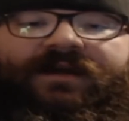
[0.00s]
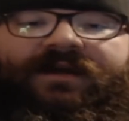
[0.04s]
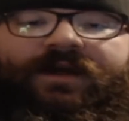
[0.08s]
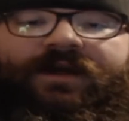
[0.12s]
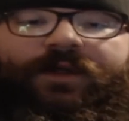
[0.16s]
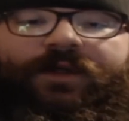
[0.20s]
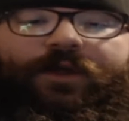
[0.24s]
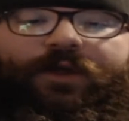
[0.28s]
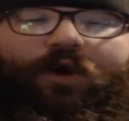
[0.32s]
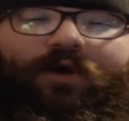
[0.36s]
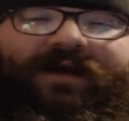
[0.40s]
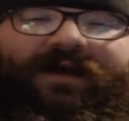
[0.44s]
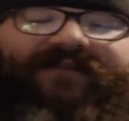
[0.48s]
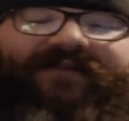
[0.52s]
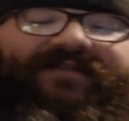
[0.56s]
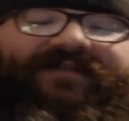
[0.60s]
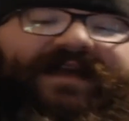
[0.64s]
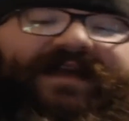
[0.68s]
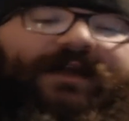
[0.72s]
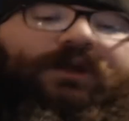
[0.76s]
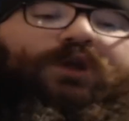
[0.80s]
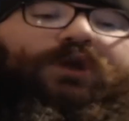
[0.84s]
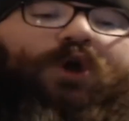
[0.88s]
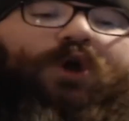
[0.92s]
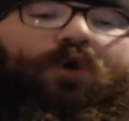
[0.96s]
They all have their
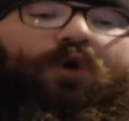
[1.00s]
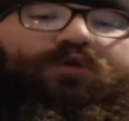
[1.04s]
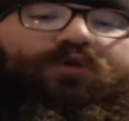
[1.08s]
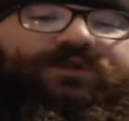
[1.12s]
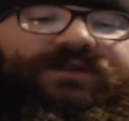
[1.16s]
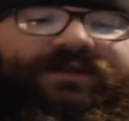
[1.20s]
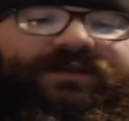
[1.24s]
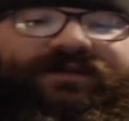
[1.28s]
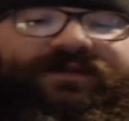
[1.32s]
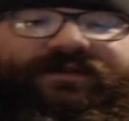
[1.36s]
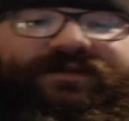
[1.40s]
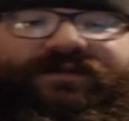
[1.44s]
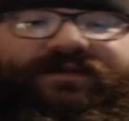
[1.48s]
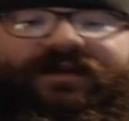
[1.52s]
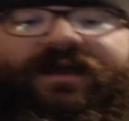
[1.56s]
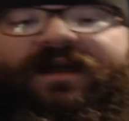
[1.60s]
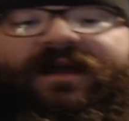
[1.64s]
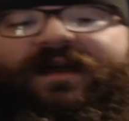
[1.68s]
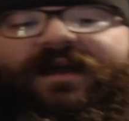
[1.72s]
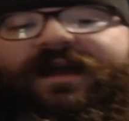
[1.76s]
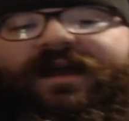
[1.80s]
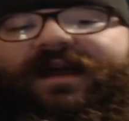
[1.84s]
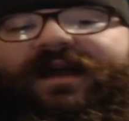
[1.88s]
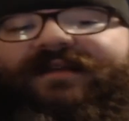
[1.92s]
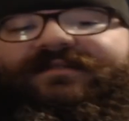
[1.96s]
goats
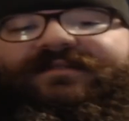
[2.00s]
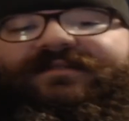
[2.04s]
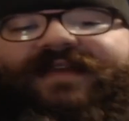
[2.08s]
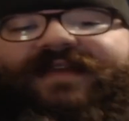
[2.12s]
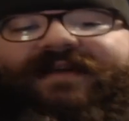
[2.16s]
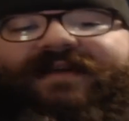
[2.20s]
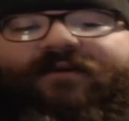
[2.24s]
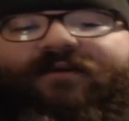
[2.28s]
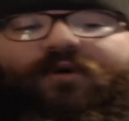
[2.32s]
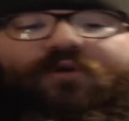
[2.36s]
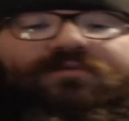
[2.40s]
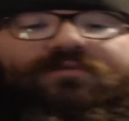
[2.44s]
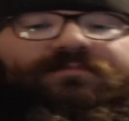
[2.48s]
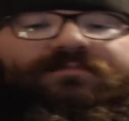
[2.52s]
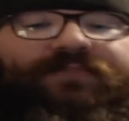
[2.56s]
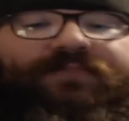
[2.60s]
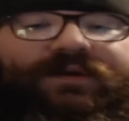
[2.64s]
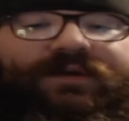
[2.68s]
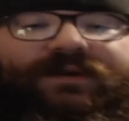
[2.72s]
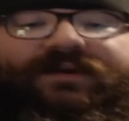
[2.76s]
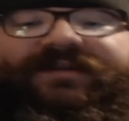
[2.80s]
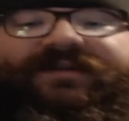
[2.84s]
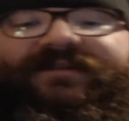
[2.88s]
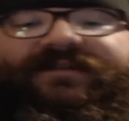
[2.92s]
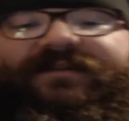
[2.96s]
and their own
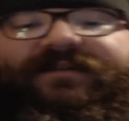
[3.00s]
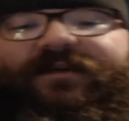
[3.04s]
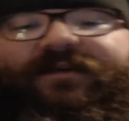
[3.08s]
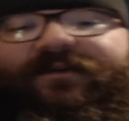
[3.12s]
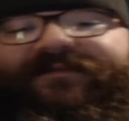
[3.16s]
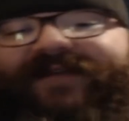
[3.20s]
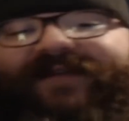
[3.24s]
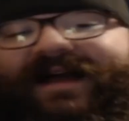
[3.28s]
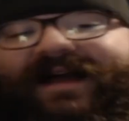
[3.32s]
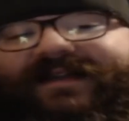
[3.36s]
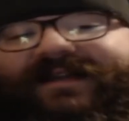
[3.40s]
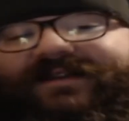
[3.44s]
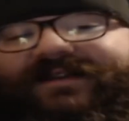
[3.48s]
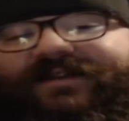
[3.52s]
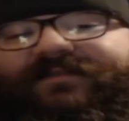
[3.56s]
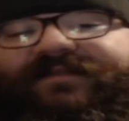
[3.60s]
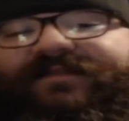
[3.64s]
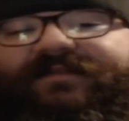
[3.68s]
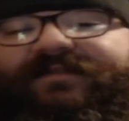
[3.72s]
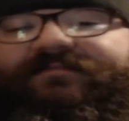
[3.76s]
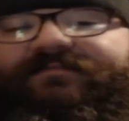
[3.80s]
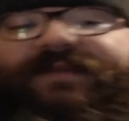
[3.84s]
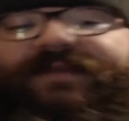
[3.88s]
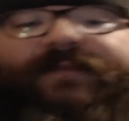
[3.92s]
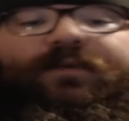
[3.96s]
pers- or fandoms,
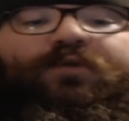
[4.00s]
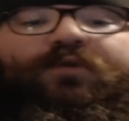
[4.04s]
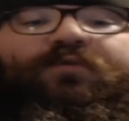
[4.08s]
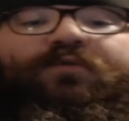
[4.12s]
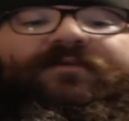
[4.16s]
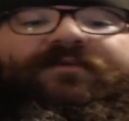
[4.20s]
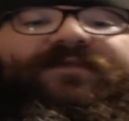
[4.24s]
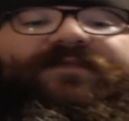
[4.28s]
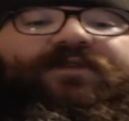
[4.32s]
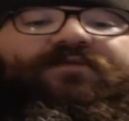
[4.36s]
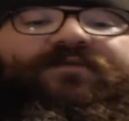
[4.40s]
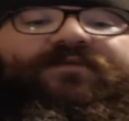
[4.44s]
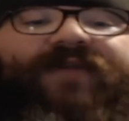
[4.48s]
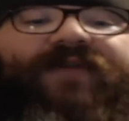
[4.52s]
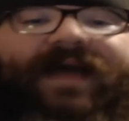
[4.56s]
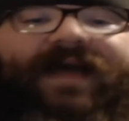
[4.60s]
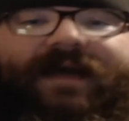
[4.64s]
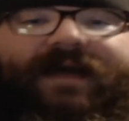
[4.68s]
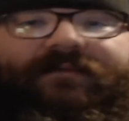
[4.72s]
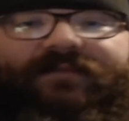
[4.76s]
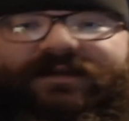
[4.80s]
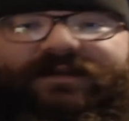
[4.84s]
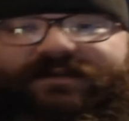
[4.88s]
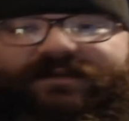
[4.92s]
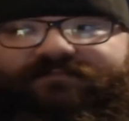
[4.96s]
and people who view
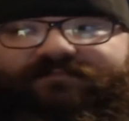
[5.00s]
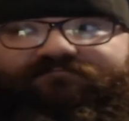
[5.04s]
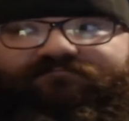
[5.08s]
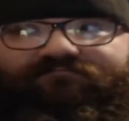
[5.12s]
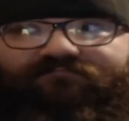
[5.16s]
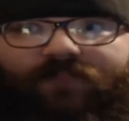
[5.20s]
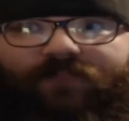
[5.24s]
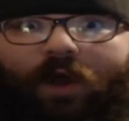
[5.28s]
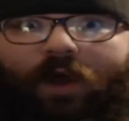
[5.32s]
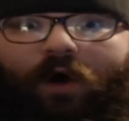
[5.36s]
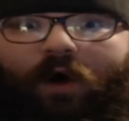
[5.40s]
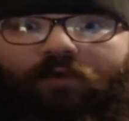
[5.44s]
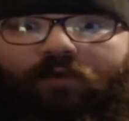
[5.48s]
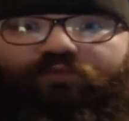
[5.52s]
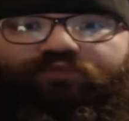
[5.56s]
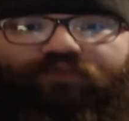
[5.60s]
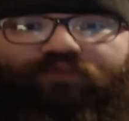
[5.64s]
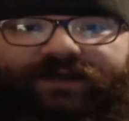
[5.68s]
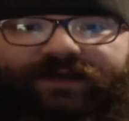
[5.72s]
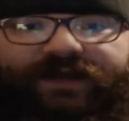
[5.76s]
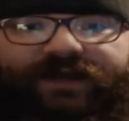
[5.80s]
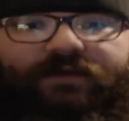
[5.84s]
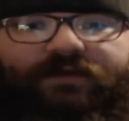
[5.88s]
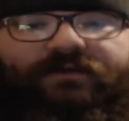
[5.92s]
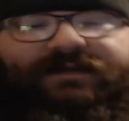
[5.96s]
them as not
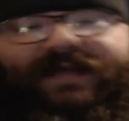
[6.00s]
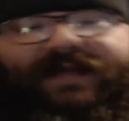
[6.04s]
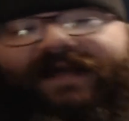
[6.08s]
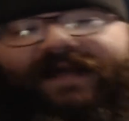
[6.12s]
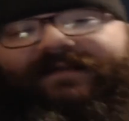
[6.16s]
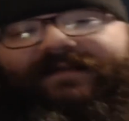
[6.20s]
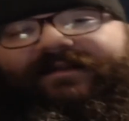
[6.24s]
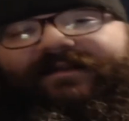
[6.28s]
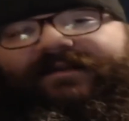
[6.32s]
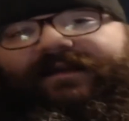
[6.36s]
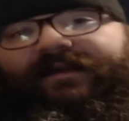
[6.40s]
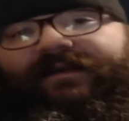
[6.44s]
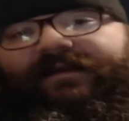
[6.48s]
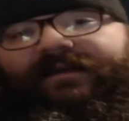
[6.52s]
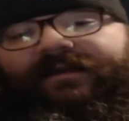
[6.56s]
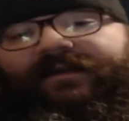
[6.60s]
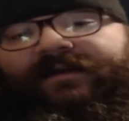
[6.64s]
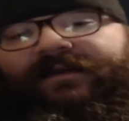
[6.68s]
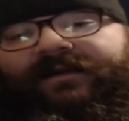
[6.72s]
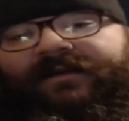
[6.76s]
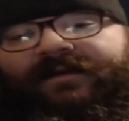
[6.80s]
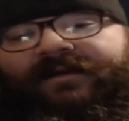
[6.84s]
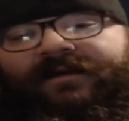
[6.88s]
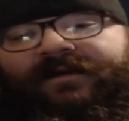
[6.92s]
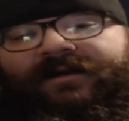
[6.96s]
real dancing.
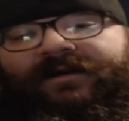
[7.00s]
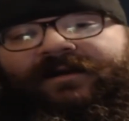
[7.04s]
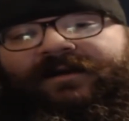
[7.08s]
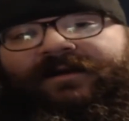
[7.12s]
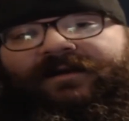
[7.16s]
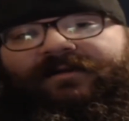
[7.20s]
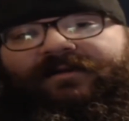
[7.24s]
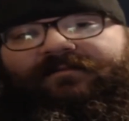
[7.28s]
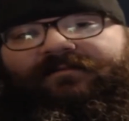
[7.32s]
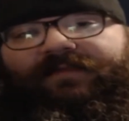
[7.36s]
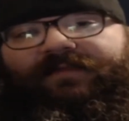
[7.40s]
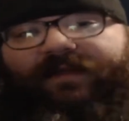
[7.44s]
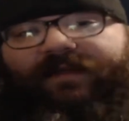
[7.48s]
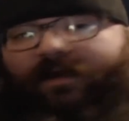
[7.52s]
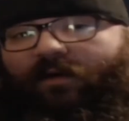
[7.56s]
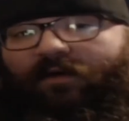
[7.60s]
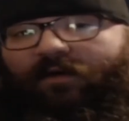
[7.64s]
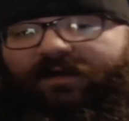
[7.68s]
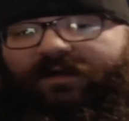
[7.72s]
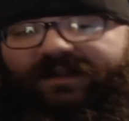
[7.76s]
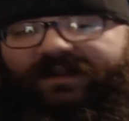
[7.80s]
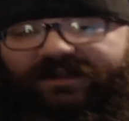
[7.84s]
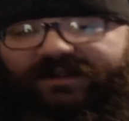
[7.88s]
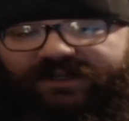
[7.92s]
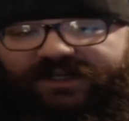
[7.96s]
They're all
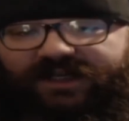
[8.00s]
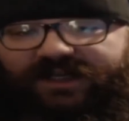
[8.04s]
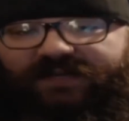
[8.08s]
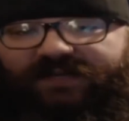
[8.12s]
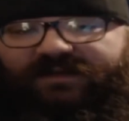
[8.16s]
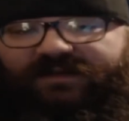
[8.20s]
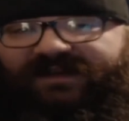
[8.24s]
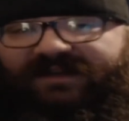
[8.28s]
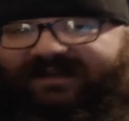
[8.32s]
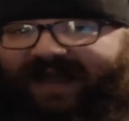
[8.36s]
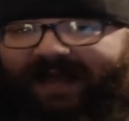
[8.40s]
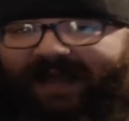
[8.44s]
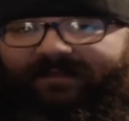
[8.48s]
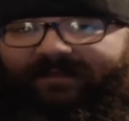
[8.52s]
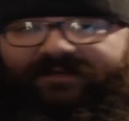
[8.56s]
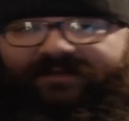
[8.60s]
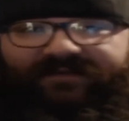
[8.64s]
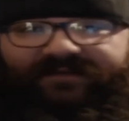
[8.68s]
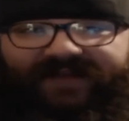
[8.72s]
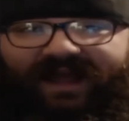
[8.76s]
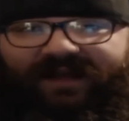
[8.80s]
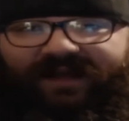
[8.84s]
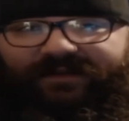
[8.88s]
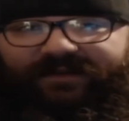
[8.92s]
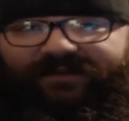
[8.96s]
legitimate types of
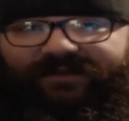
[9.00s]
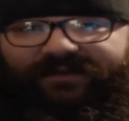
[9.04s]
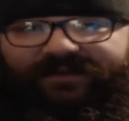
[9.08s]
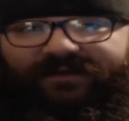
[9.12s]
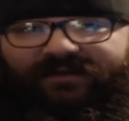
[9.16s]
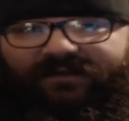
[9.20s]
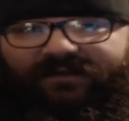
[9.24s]
dance.